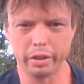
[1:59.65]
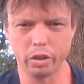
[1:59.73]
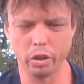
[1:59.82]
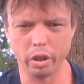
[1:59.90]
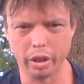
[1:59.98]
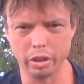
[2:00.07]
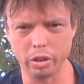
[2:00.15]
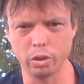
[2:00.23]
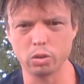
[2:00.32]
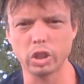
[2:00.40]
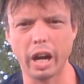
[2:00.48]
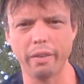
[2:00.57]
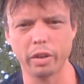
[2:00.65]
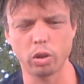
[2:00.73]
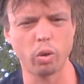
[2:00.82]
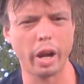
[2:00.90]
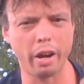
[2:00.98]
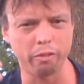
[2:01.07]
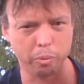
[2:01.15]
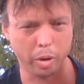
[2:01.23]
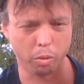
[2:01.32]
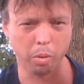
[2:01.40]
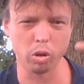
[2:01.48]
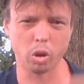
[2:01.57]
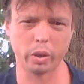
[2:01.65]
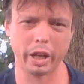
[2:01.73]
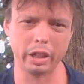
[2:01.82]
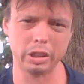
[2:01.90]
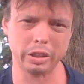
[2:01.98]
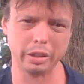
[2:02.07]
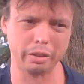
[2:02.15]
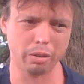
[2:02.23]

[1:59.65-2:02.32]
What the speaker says: And you drive it around from a remote location.